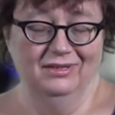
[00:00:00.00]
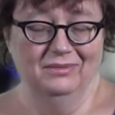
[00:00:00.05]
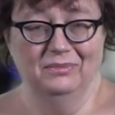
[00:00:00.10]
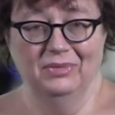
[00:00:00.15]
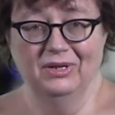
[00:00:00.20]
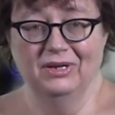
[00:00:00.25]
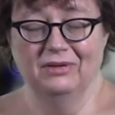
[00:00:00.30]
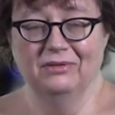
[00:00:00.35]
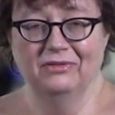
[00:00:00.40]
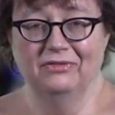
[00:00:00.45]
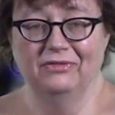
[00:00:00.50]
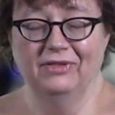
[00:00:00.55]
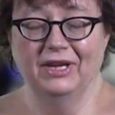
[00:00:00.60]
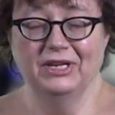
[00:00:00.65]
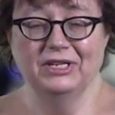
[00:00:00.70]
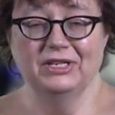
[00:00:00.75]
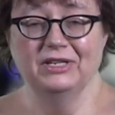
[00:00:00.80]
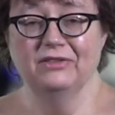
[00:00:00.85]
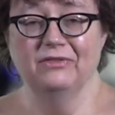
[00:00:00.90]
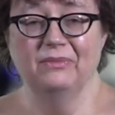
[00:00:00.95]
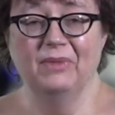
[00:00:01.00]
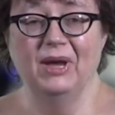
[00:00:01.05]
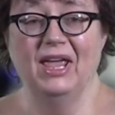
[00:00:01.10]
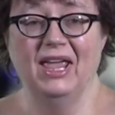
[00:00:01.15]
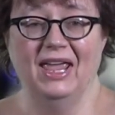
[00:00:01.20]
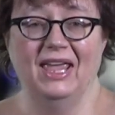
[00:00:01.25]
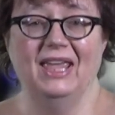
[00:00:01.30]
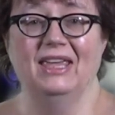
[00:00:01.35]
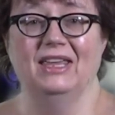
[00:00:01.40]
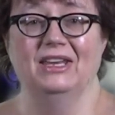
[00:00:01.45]
but a reflection of
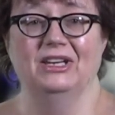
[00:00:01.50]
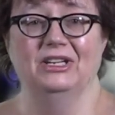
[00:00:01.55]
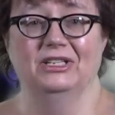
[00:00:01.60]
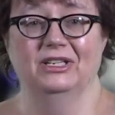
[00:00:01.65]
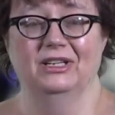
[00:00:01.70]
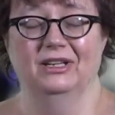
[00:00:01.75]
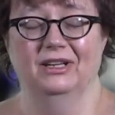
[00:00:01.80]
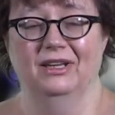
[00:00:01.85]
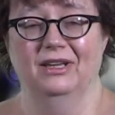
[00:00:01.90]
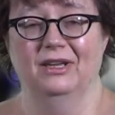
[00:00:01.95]
my age.